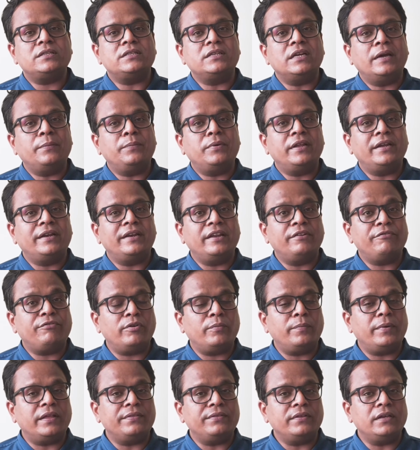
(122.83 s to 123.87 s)
diabetic
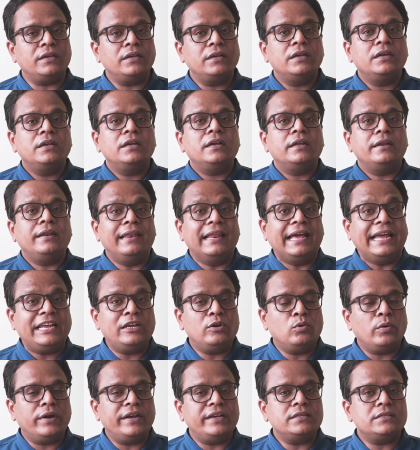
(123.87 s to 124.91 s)
nephropathy.
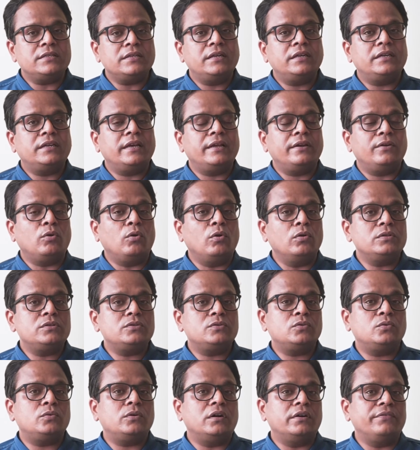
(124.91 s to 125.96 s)
Likewise, it can
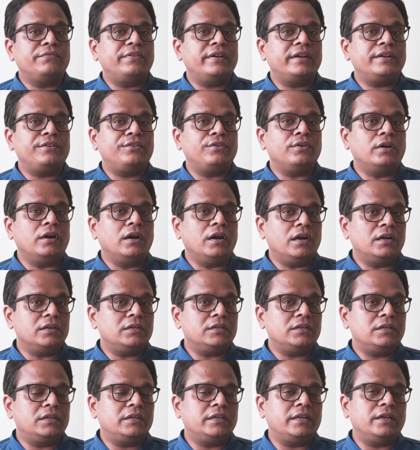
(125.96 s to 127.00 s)
also affect your
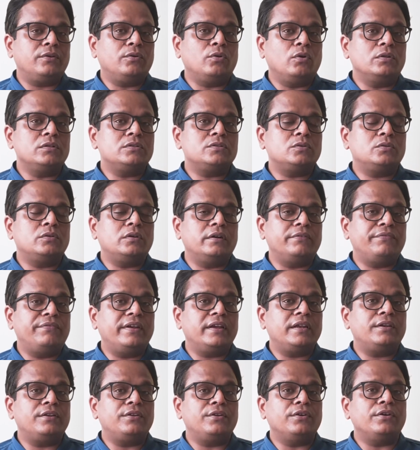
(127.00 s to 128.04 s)
heart, it can also
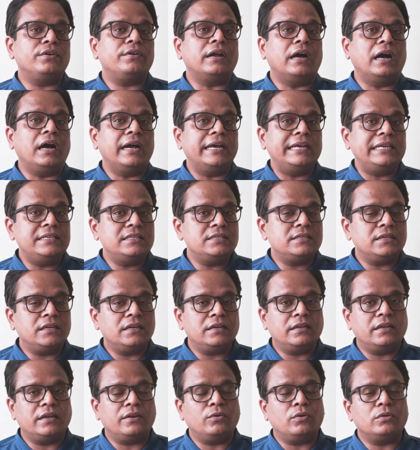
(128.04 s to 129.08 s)
affect your eyes,
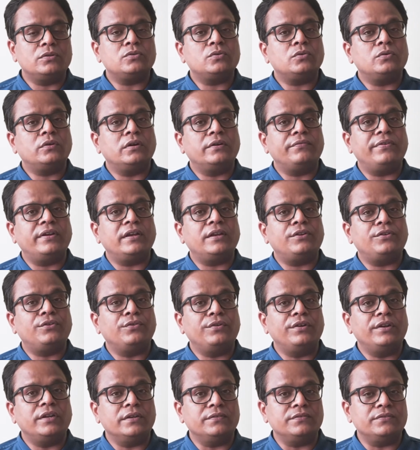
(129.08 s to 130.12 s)
it can also affect your
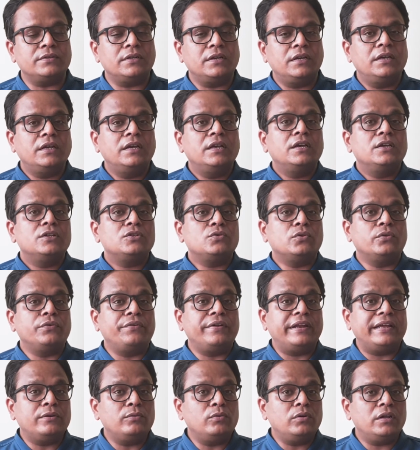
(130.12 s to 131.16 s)
nerves. So
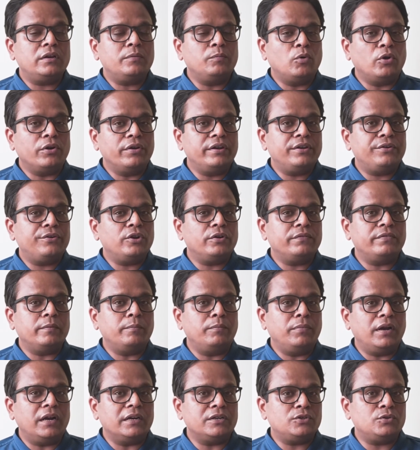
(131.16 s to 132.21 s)
regular monitoring of the
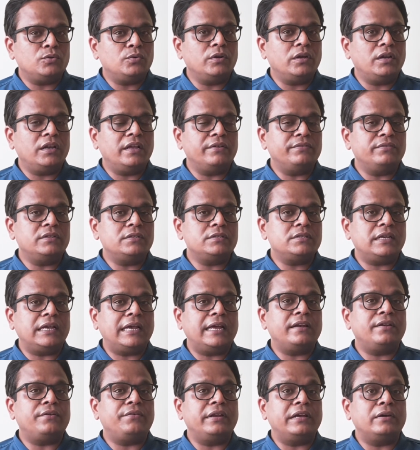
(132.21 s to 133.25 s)
blood sugar levels
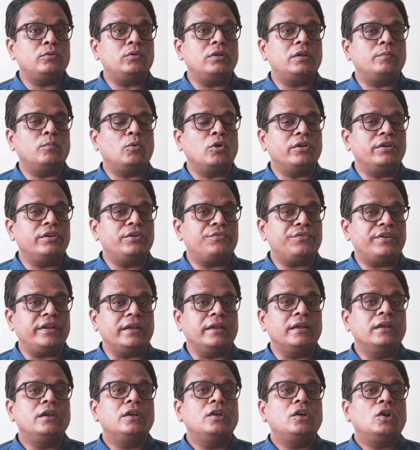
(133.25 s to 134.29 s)
and regular
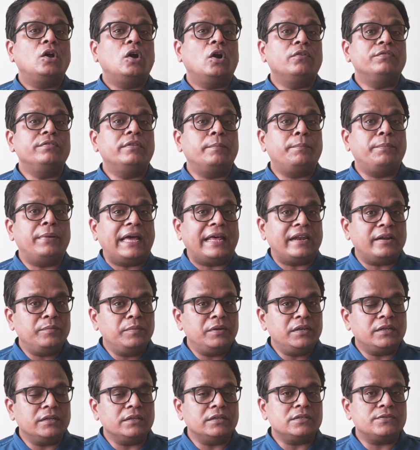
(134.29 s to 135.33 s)
monitoring of the
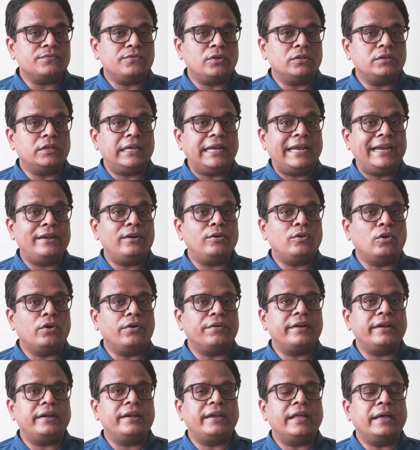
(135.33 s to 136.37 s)
parameters for the end
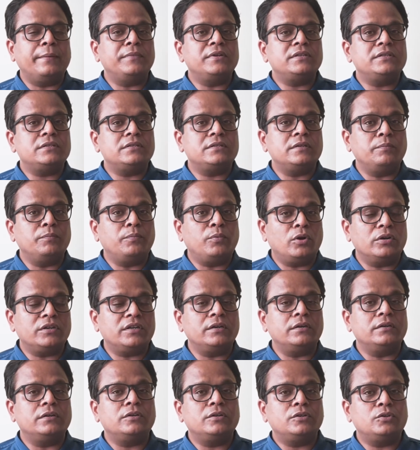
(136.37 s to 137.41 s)
organ damage is
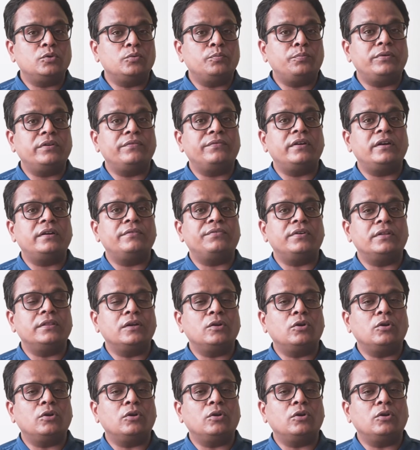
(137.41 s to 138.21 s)
important to prevent further